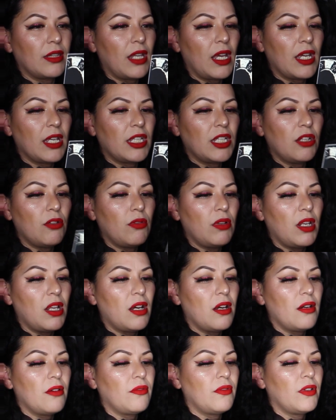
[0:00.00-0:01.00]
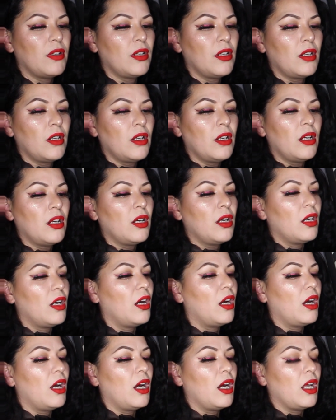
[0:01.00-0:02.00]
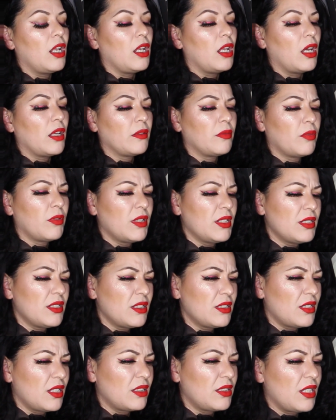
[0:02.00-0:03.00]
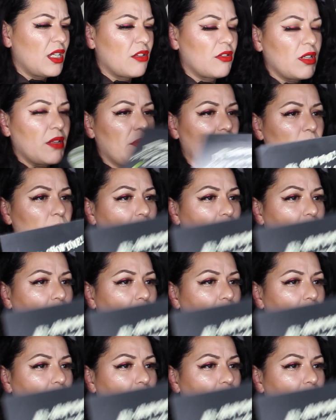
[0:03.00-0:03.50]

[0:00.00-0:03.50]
thank you, love. What is this? I don't even know